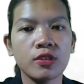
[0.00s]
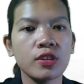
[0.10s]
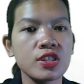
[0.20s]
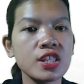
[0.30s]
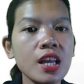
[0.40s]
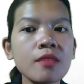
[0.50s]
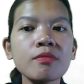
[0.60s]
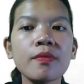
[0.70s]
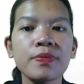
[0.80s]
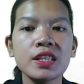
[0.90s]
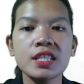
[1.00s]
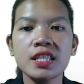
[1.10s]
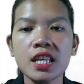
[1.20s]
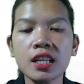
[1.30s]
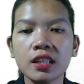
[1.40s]
or some
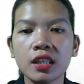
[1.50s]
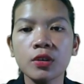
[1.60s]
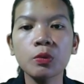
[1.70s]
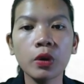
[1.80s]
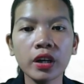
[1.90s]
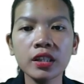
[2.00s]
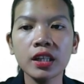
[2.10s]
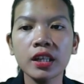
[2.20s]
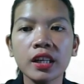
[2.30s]
seek work